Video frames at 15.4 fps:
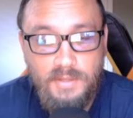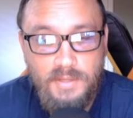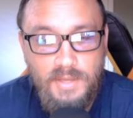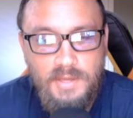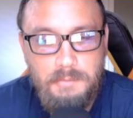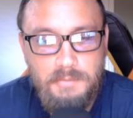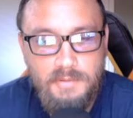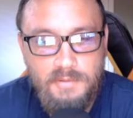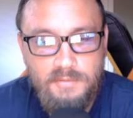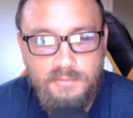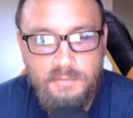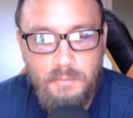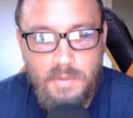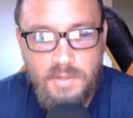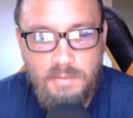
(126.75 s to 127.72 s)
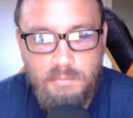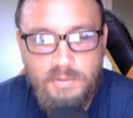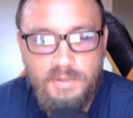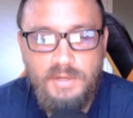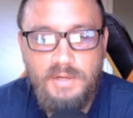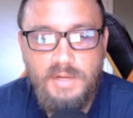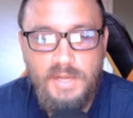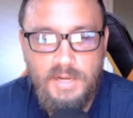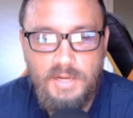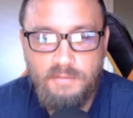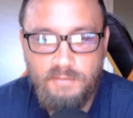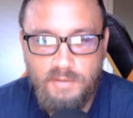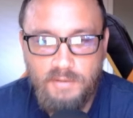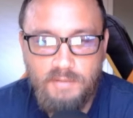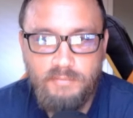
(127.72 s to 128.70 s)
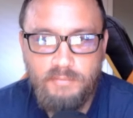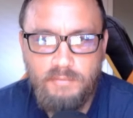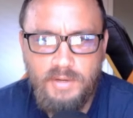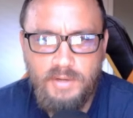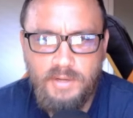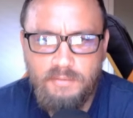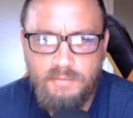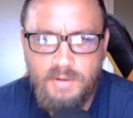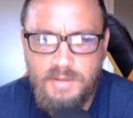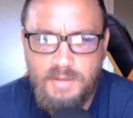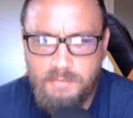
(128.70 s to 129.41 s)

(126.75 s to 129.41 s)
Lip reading: game is you want to bring your knight out to f3, right?